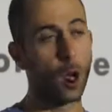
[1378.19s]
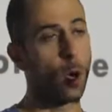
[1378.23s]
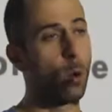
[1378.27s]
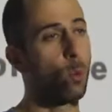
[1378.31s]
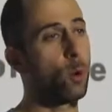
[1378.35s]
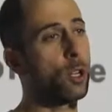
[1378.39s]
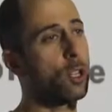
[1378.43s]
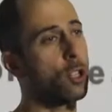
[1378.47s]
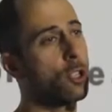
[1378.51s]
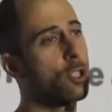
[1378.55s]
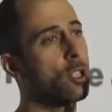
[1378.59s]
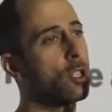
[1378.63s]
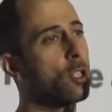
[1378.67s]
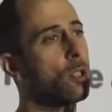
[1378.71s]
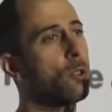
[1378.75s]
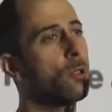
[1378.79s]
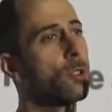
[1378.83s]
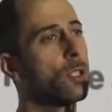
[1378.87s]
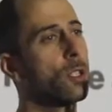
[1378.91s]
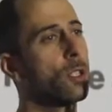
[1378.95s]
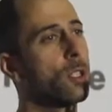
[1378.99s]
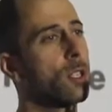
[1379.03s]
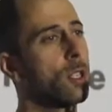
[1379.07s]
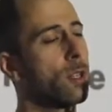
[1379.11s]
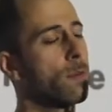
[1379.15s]
Which are the
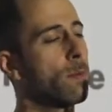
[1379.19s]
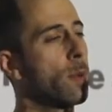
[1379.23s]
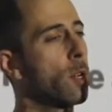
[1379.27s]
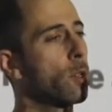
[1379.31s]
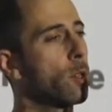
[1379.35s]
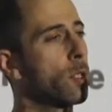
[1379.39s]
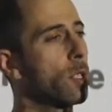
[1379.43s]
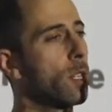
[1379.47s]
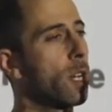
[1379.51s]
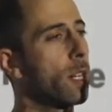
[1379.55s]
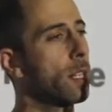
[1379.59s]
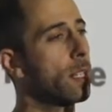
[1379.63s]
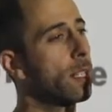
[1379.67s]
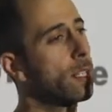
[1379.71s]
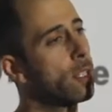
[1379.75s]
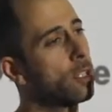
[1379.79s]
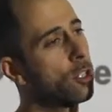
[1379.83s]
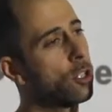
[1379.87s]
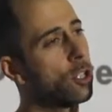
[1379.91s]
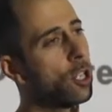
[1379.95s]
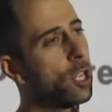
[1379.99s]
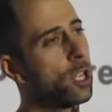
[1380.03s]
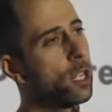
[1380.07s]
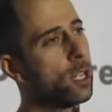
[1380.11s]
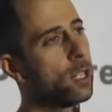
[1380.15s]
users that are most likely to
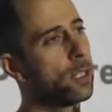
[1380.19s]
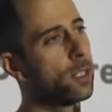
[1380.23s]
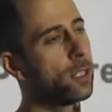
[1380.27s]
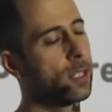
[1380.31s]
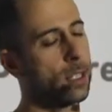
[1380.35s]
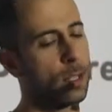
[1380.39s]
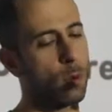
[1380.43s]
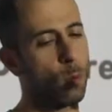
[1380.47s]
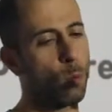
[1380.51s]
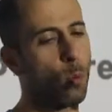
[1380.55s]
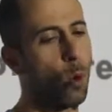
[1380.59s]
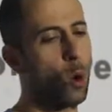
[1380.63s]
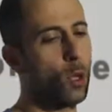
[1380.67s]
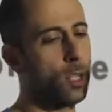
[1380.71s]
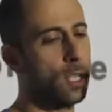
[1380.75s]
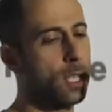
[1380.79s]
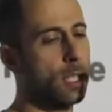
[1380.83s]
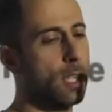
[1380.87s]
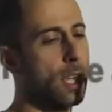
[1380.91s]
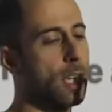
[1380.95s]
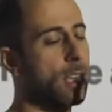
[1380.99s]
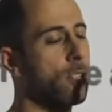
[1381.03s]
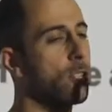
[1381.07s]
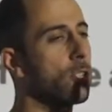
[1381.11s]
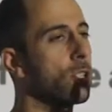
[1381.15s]
churn, and at what
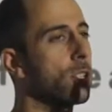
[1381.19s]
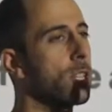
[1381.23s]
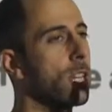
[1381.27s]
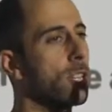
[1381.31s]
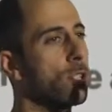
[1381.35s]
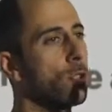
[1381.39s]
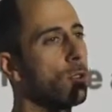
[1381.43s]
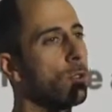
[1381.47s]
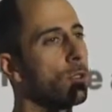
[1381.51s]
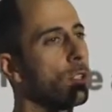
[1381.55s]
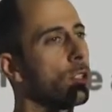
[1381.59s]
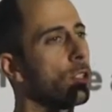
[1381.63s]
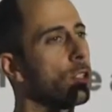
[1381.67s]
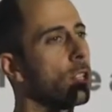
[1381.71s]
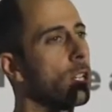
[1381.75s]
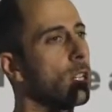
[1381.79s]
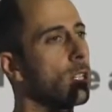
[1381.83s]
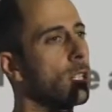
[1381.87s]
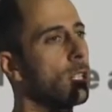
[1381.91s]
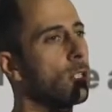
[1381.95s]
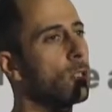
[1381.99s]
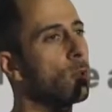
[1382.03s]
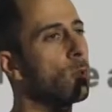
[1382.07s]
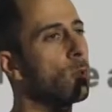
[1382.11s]
stage in their user journey do